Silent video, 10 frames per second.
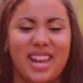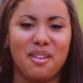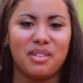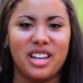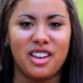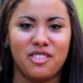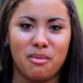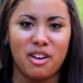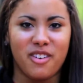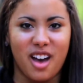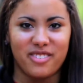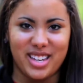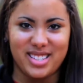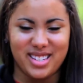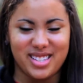I'm going to give you my five
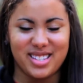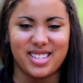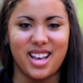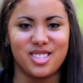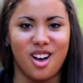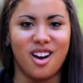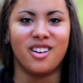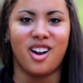keys to success on and